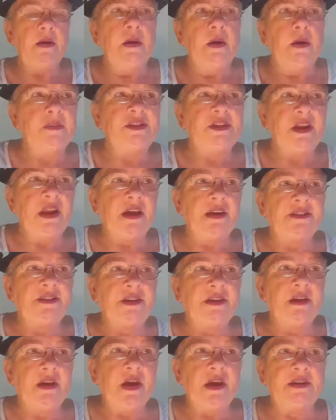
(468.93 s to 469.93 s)

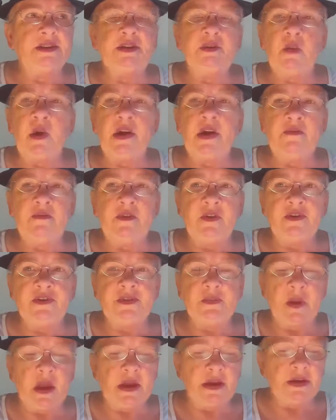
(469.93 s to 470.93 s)
Selexon and Swain
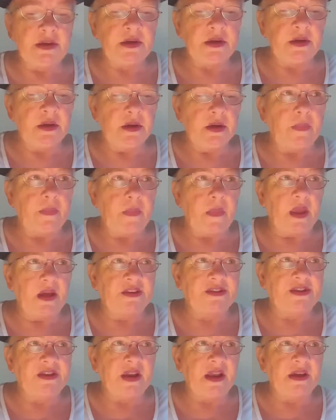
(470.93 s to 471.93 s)
first meet,
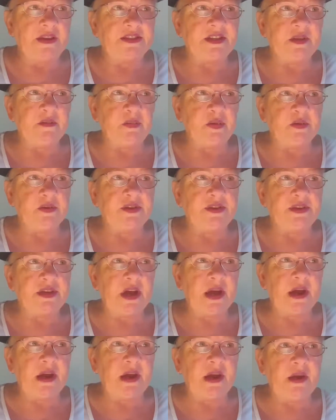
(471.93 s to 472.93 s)
Selexon puts
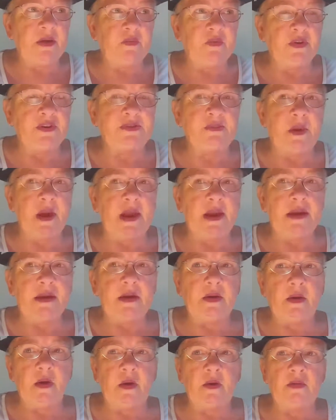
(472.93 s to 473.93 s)
a
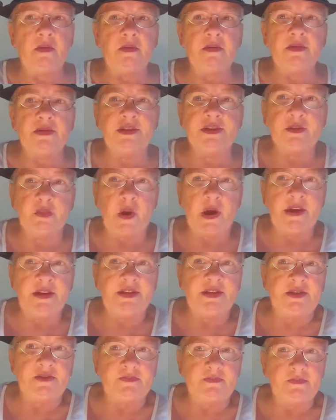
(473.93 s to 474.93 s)
wristband on
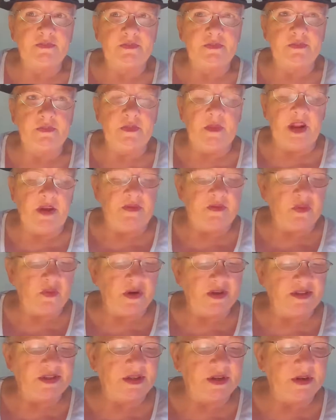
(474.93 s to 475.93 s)
Swain's left
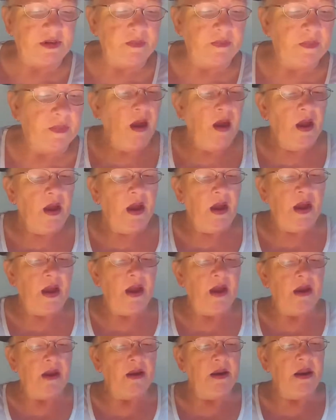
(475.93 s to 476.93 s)
wrist,
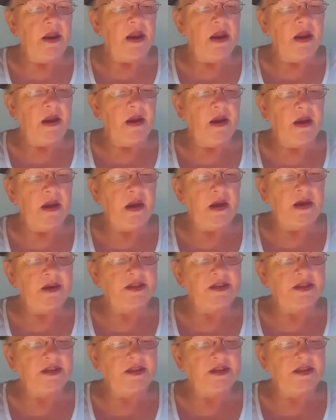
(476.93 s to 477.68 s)
and here he